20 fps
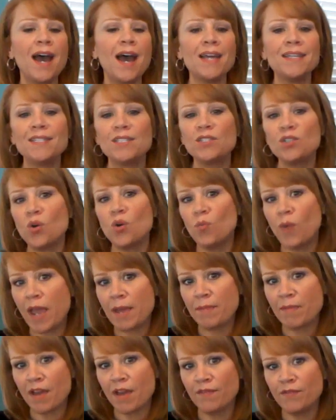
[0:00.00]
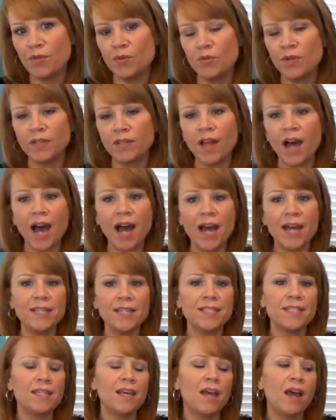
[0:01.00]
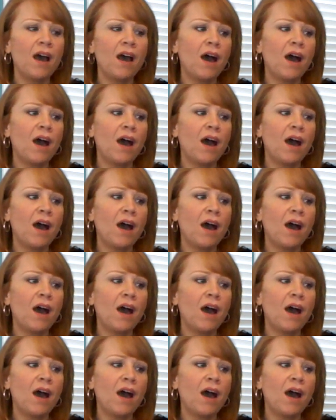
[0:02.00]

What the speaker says: I still weigh my food a lot.